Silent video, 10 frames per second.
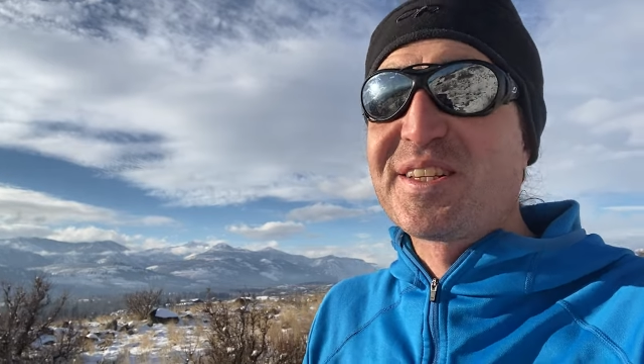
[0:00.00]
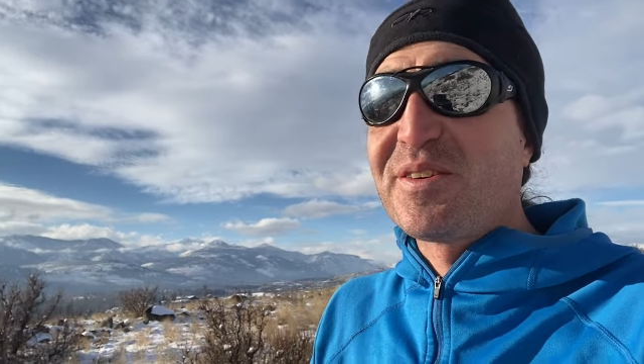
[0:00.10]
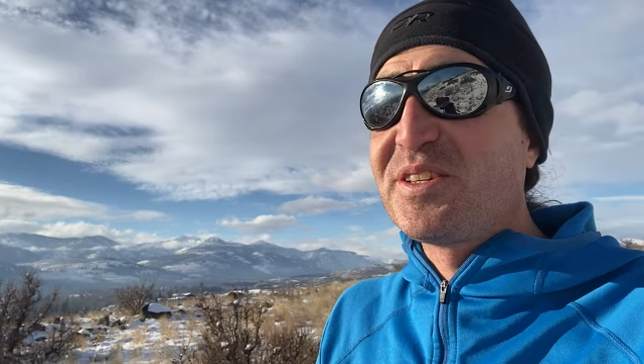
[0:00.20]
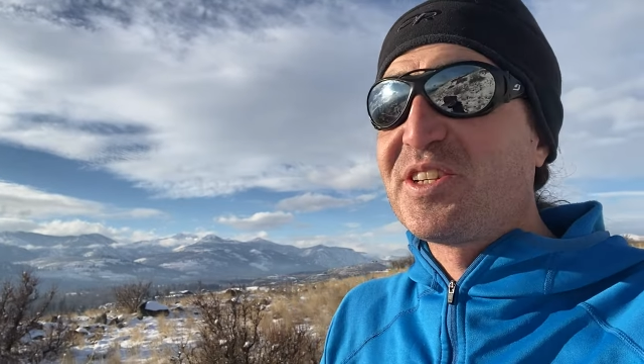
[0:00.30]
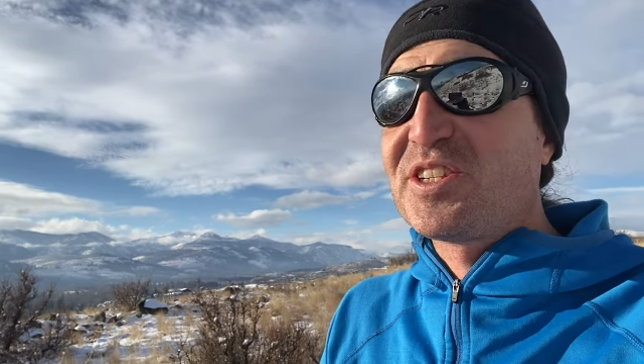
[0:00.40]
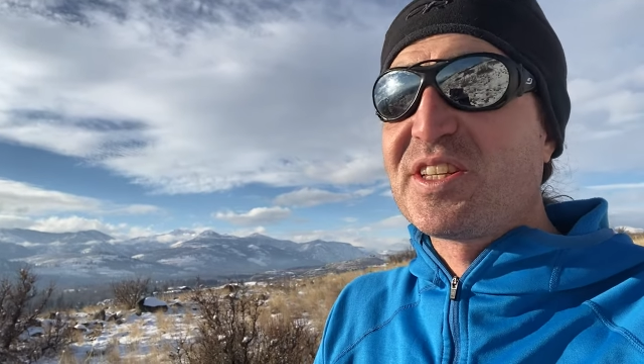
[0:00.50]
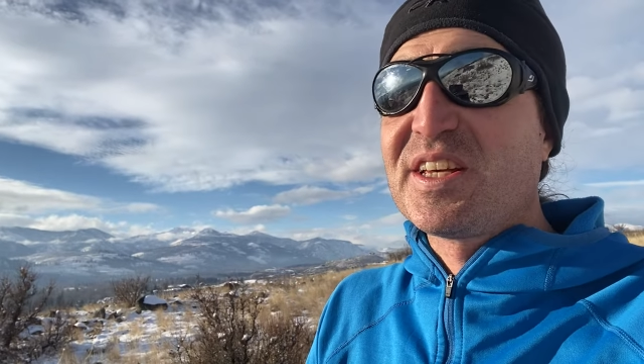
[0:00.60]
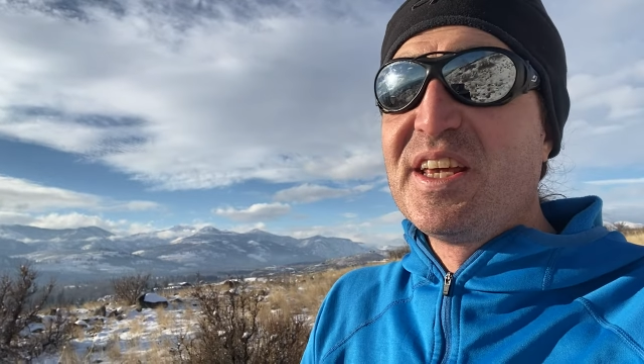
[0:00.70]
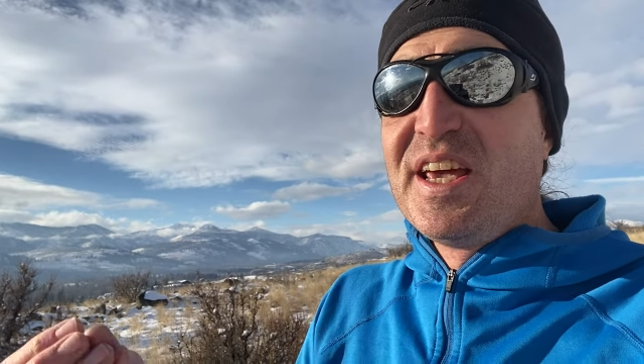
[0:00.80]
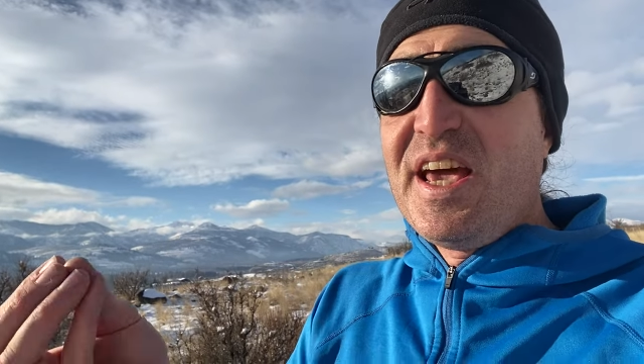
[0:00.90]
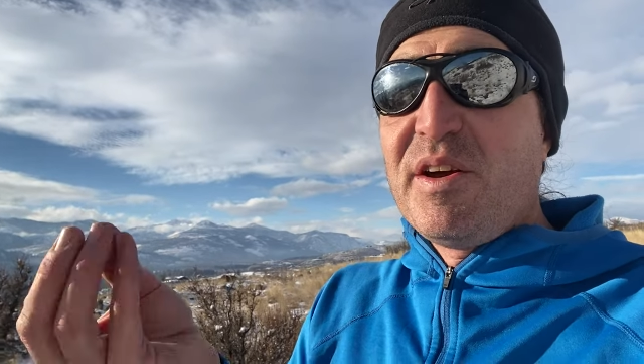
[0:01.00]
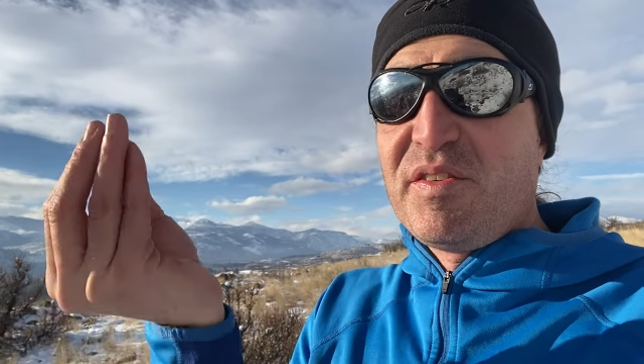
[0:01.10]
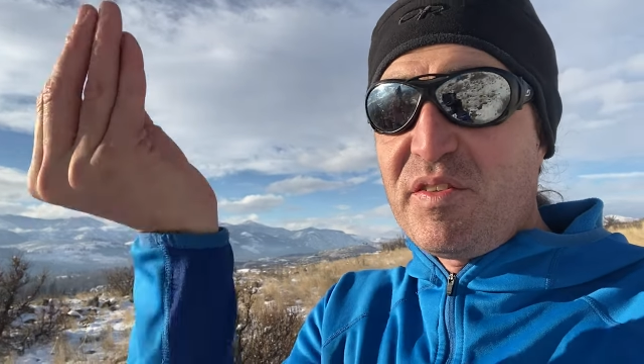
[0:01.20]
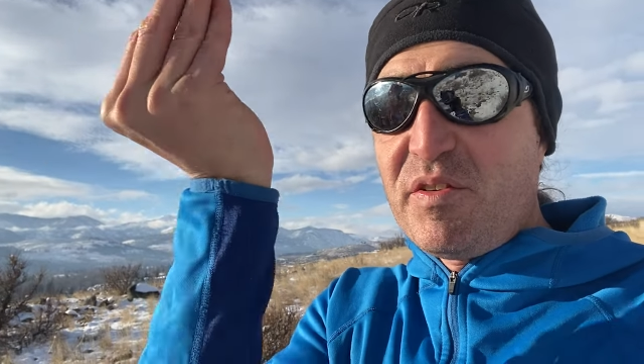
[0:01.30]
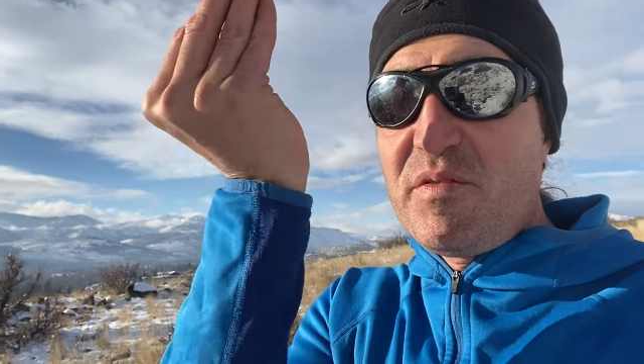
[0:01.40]
So it's just a,
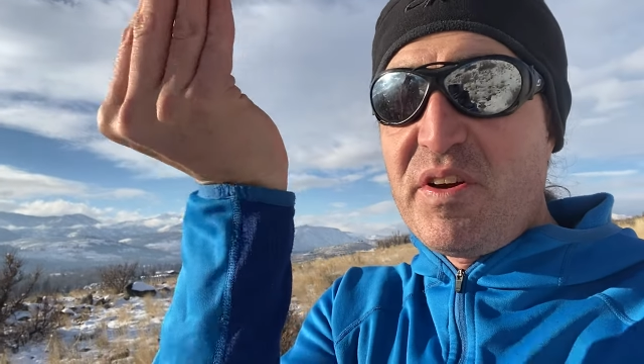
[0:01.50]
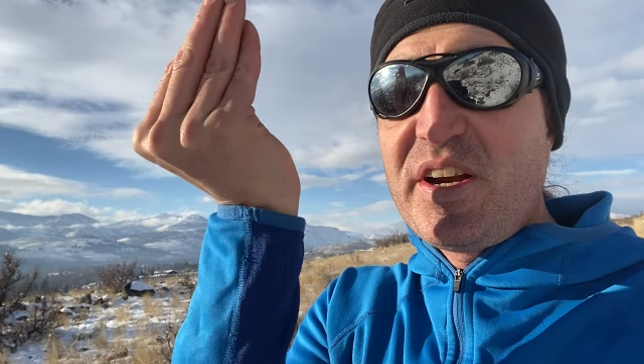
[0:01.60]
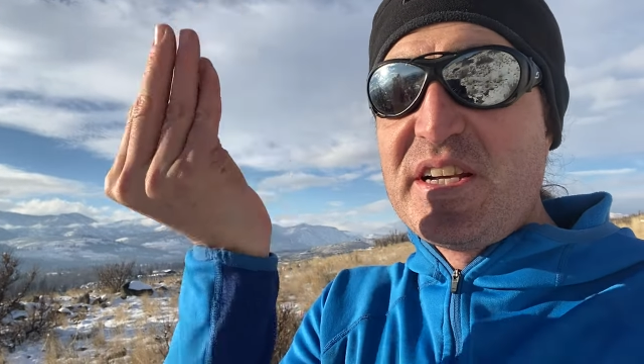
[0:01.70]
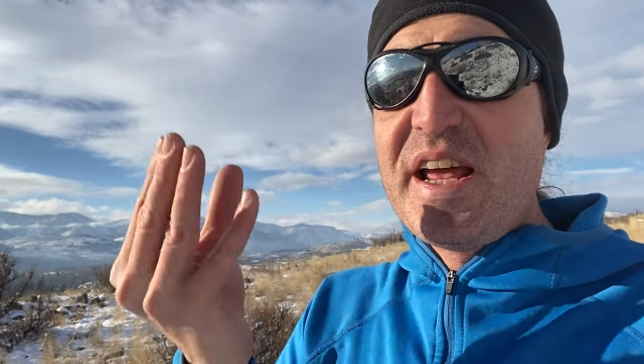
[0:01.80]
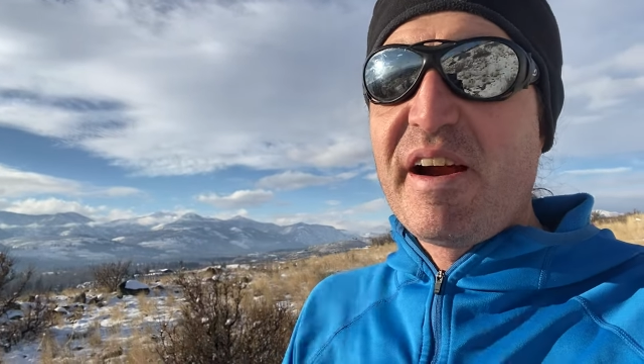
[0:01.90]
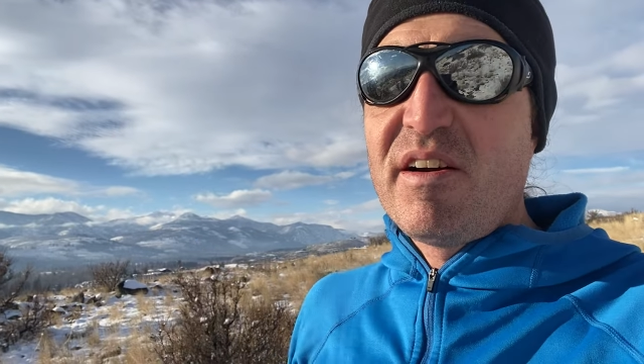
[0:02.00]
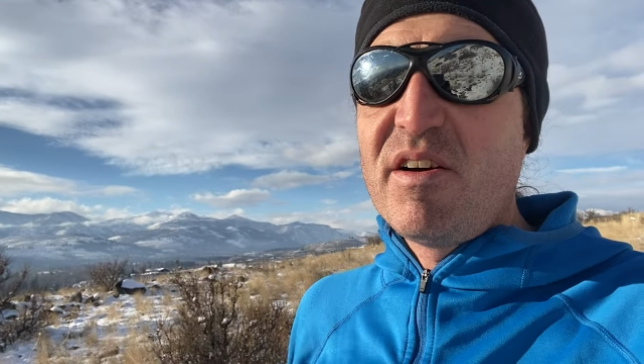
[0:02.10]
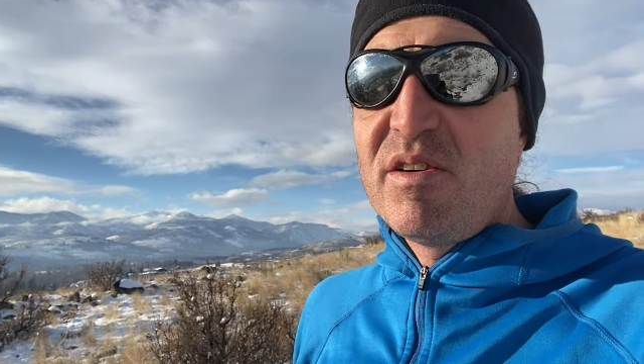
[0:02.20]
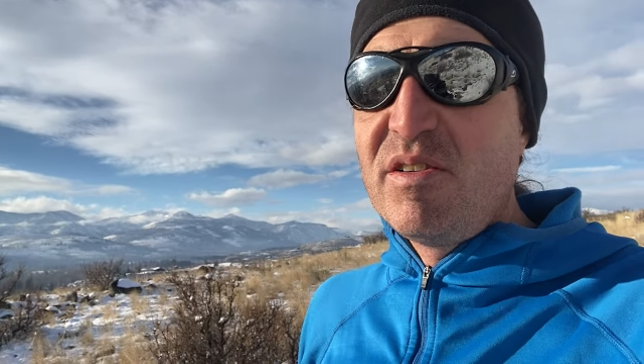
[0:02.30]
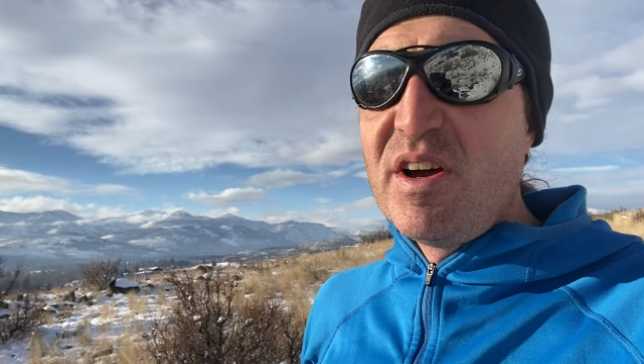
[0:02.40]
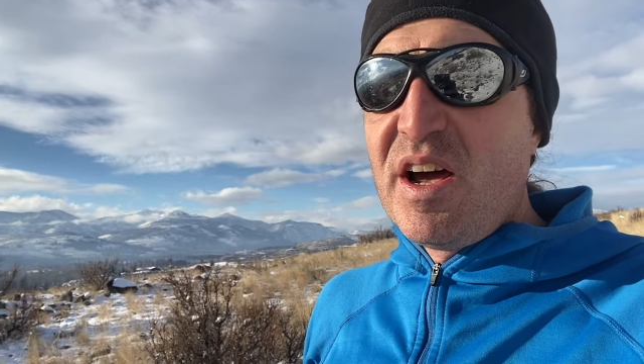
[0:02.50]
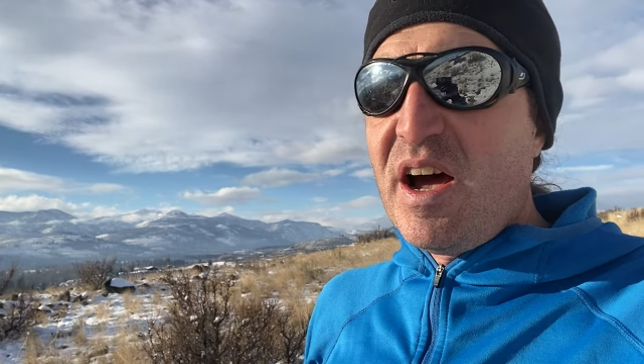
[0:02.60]
from very narrow